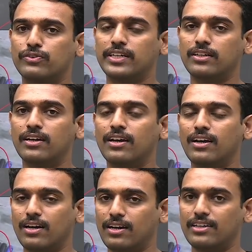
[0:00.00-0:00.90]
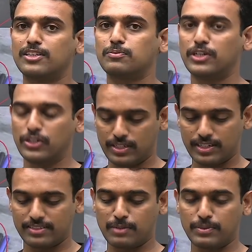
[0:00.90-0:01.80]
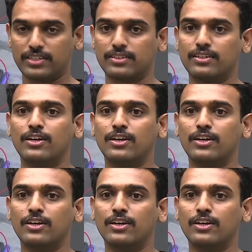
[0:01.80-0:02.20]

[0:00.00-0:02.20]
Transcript: deal in this particular examination.